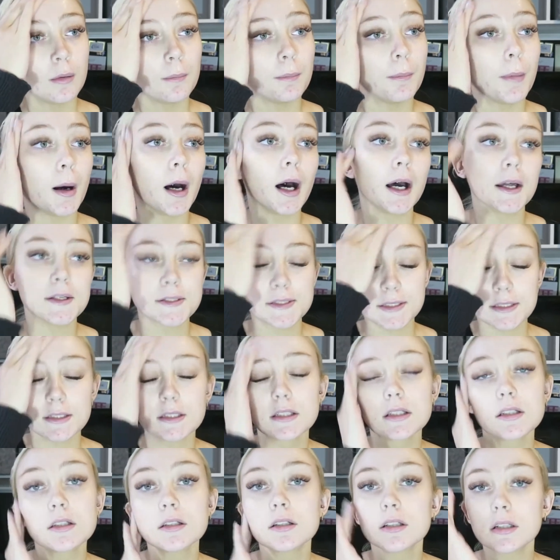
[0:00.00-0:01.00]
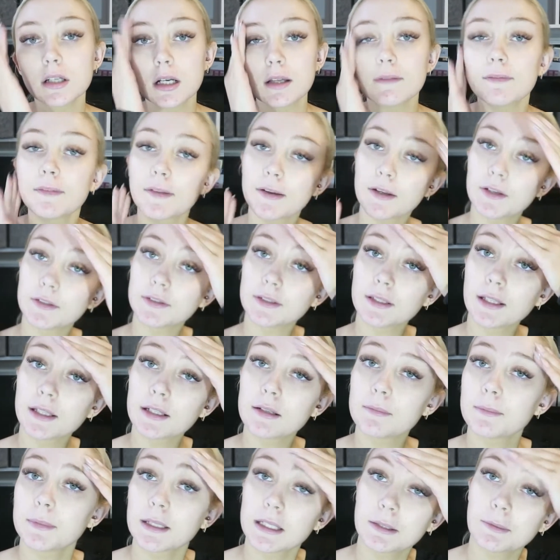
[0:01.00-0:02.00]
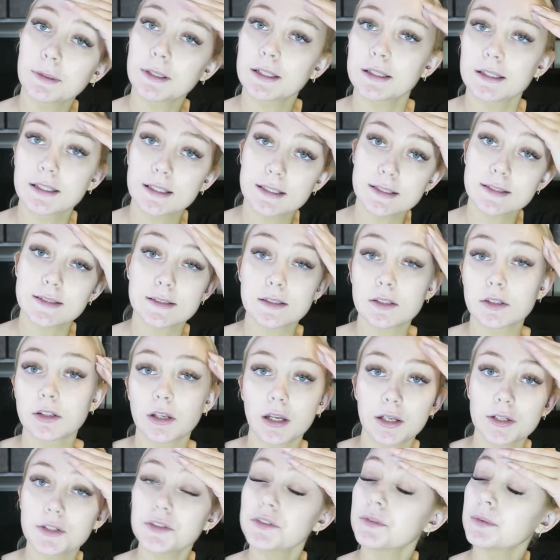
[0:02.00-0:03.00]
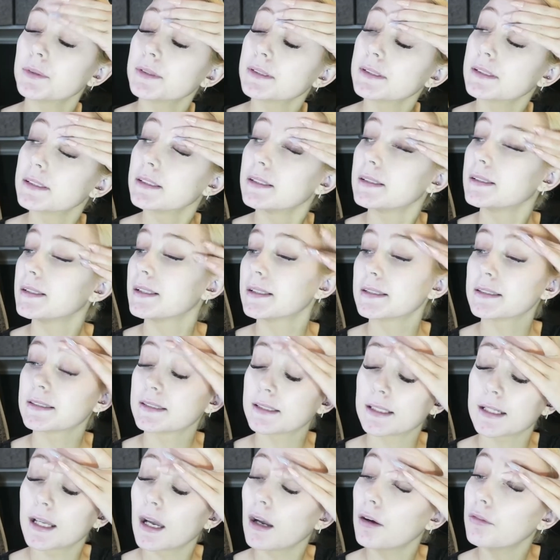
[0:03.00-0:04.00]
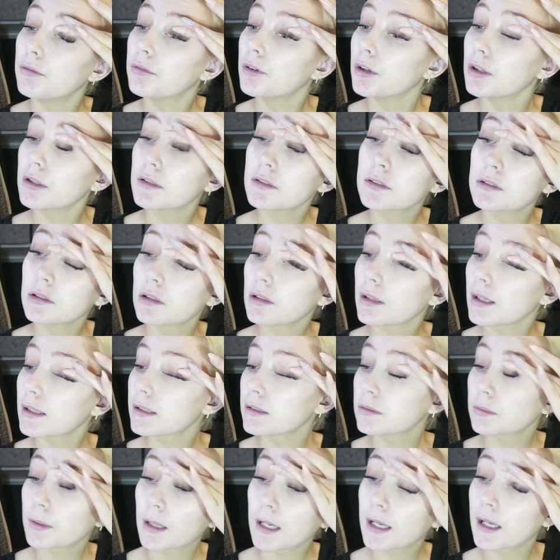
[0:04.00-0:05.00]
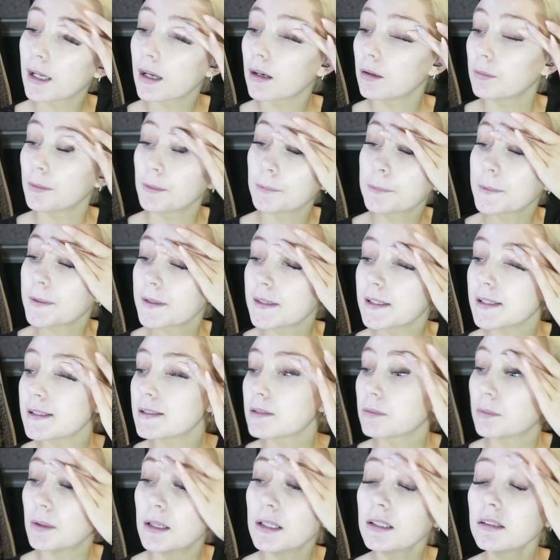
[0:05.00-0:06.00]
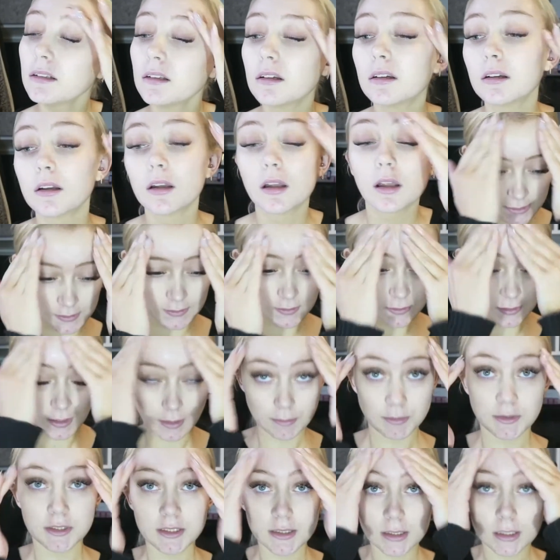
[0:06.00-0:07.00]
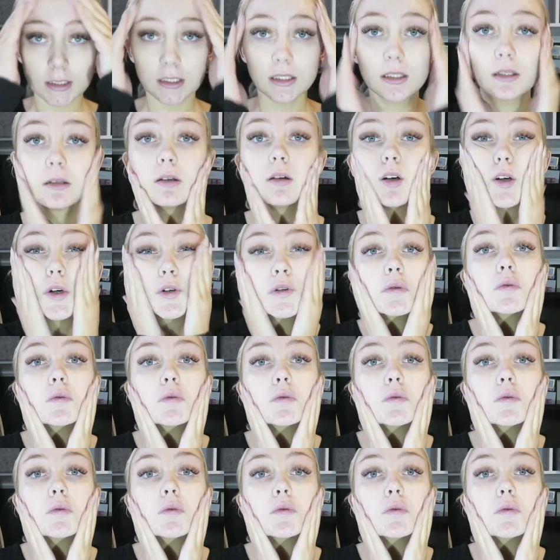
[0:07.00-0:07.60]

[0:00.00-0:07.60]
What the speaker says: But they only had a mini one in this, so I just wanted to test it out first. So that's why I went with this one. So I'm just gonna...